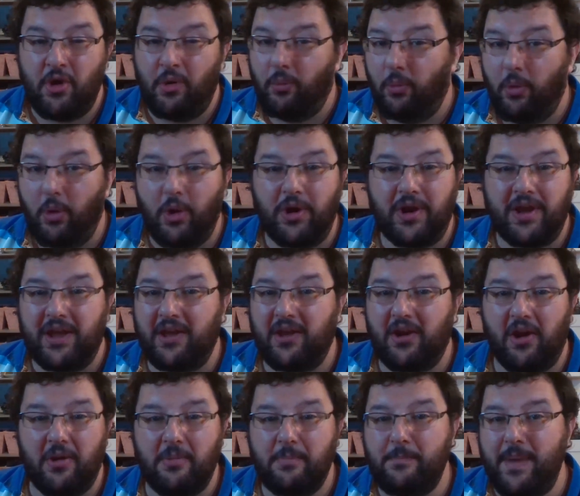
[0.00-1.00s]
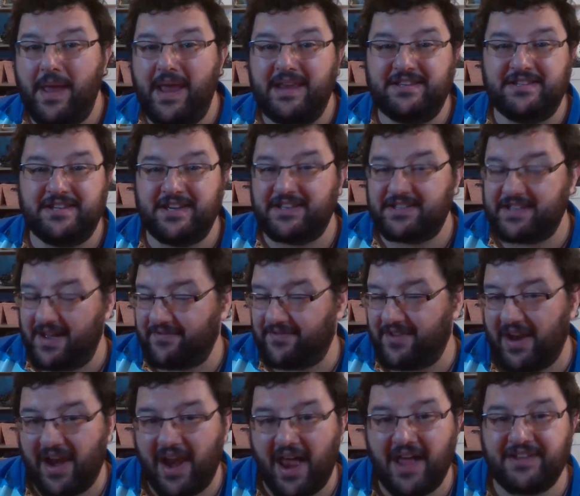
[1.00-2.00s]
walking along beaches
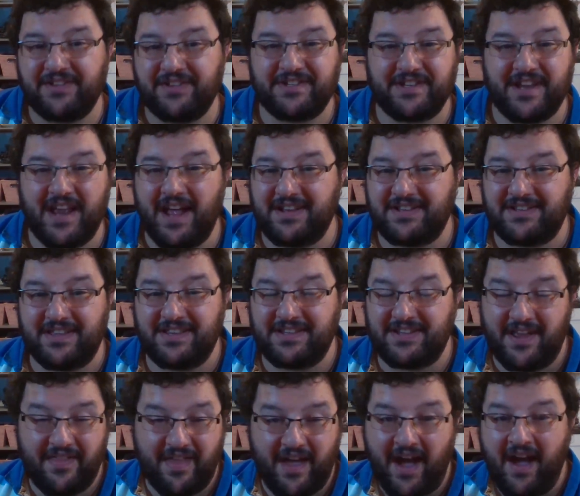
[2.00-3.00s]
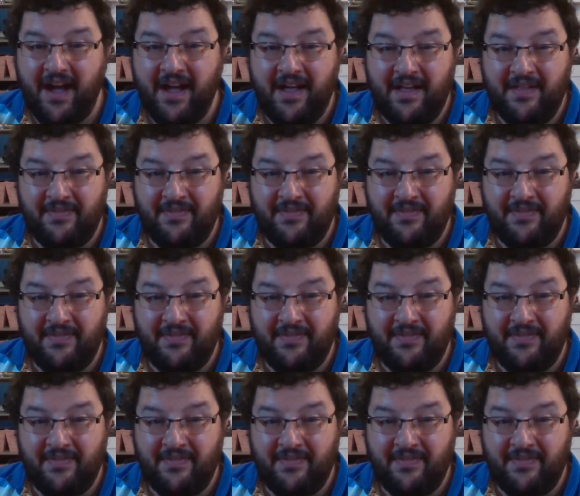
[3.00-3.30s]
after landslides and things like that.